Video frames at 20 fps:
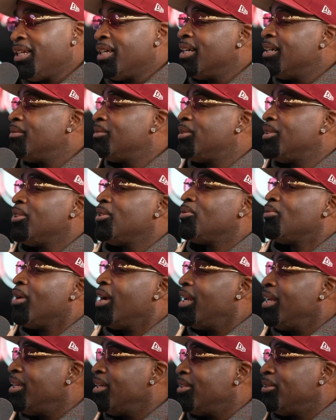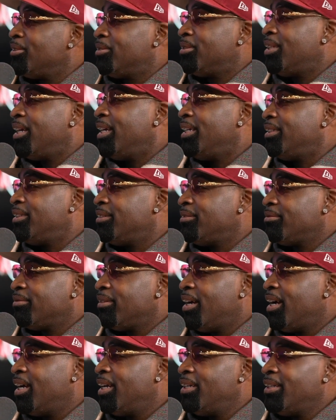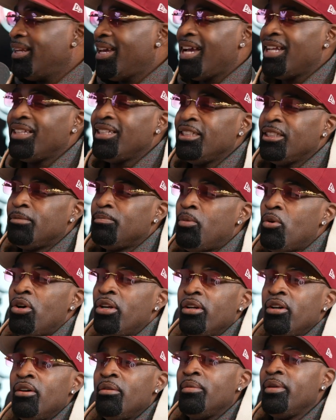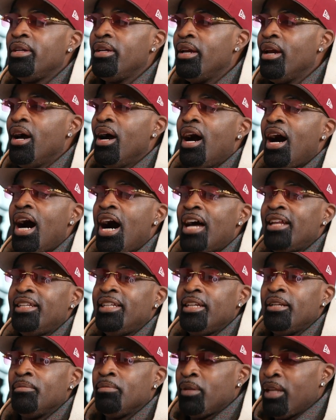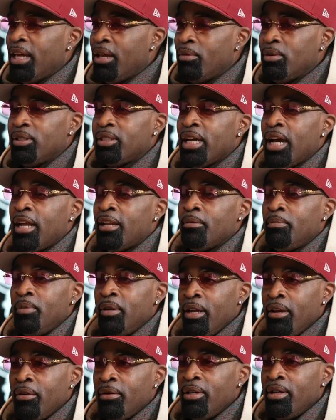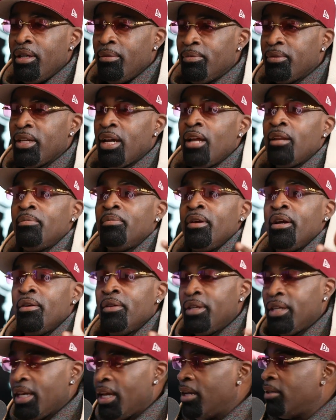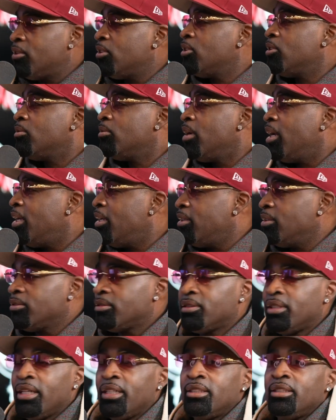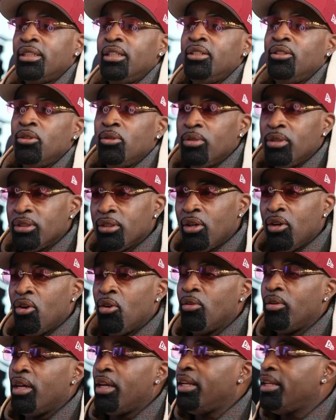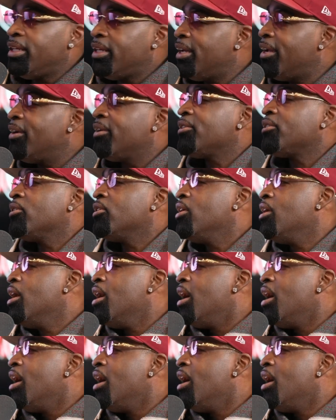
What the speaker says: come to the radio station, right? At this point, homie, I did a play with Tyler Perry. Tyler Perry came to the radio station. He do his old lady character.